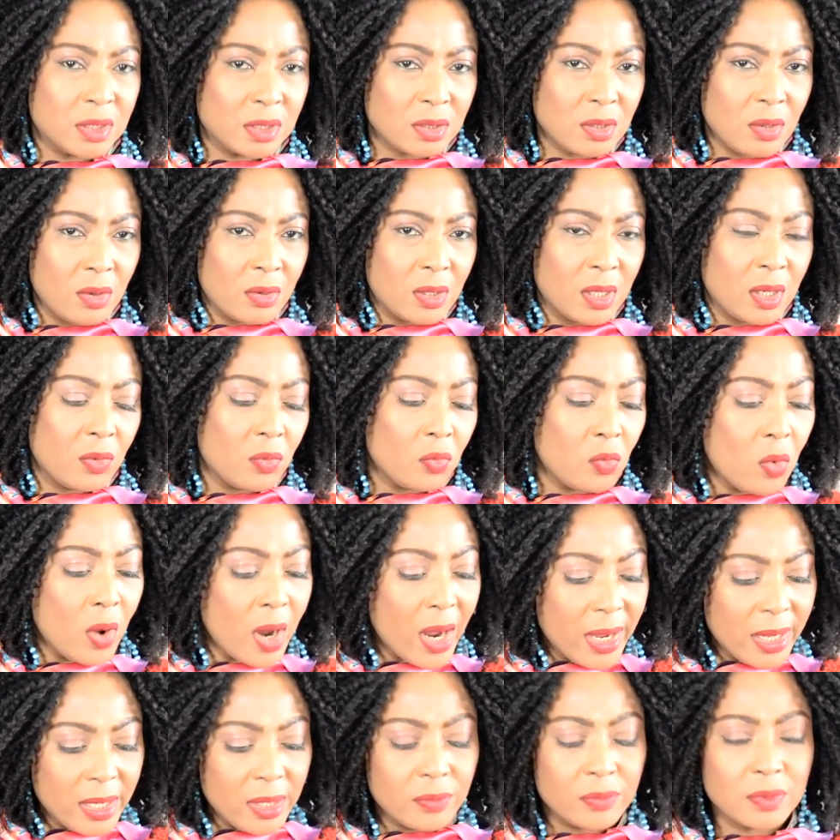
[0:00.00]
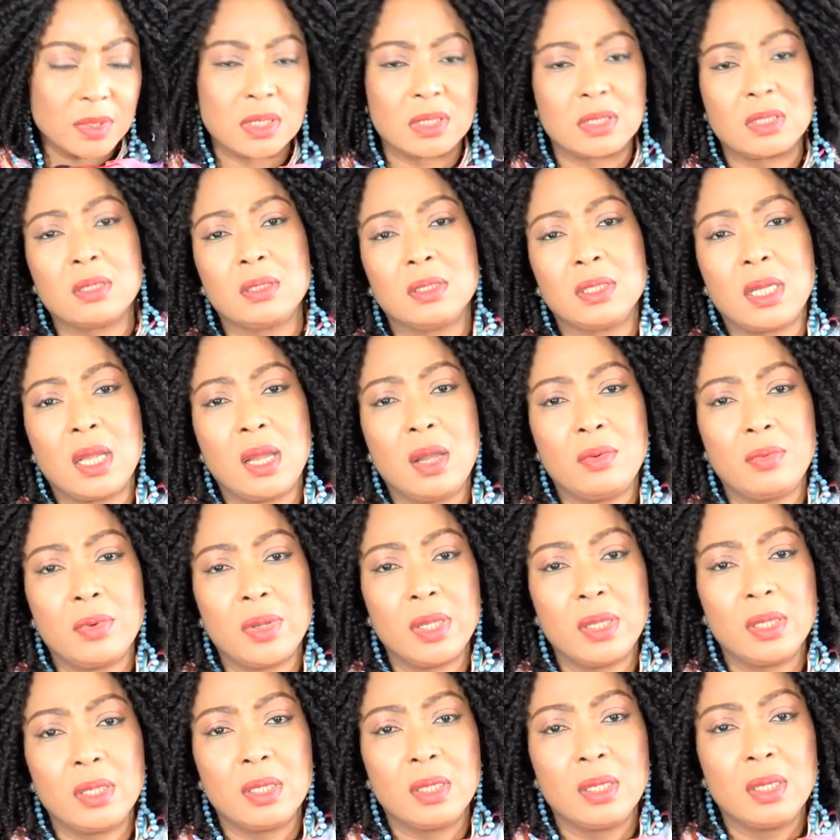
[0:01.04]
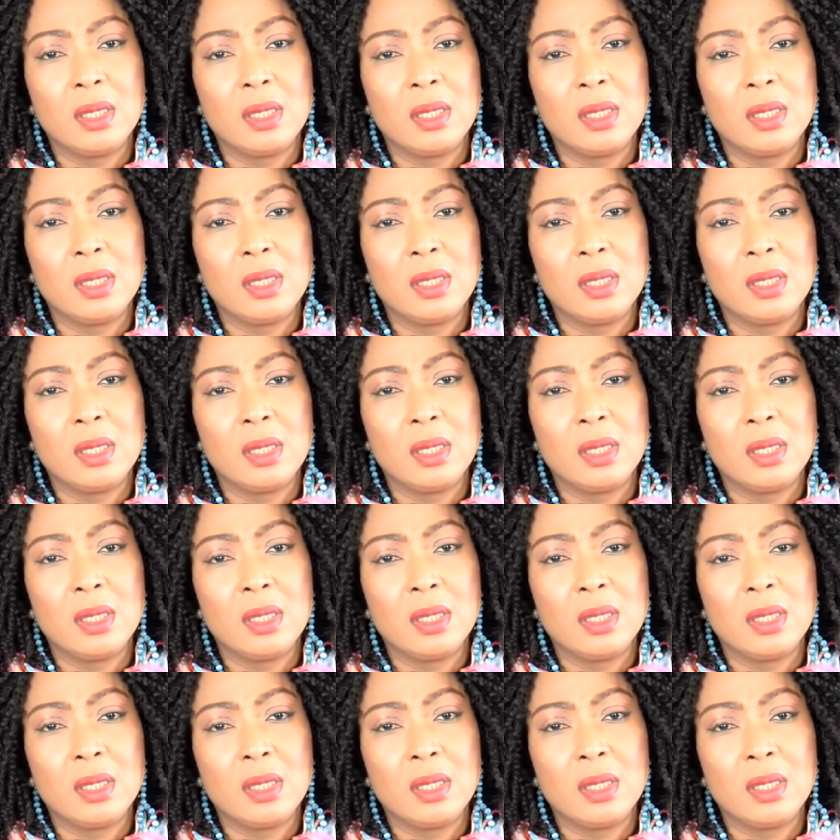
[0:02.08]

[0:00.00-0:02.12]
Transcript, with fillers: done and why it was done that way.